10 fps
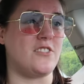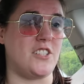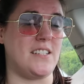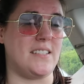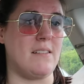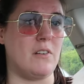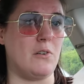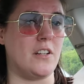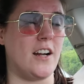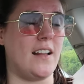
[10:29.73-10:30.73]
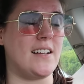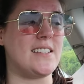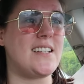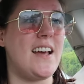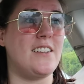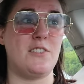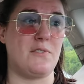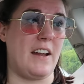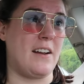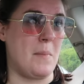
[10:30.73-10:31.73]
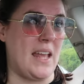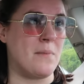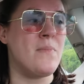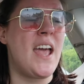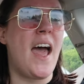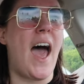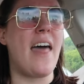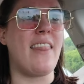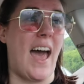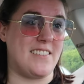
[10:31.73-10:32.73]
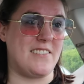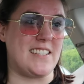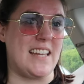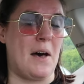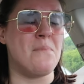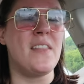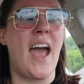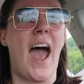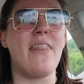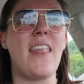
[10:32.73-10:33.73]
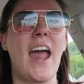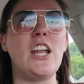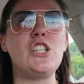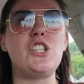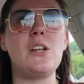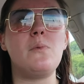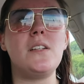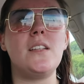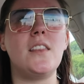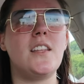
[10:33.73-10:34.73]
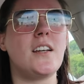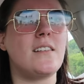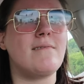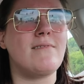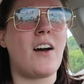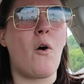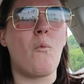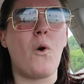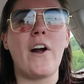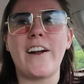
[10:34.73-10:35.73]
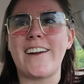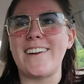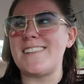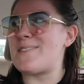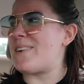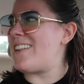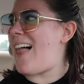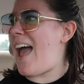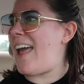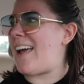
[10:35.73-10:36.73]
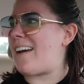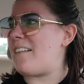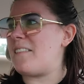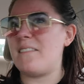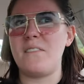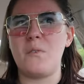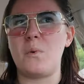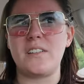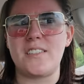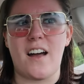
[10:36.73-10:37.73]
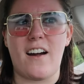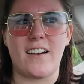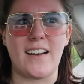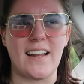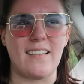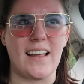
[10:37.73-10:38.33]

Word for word: She seemed older at least. She's very mean, and as you can tell. And then she was, the workers were like, we're sorry,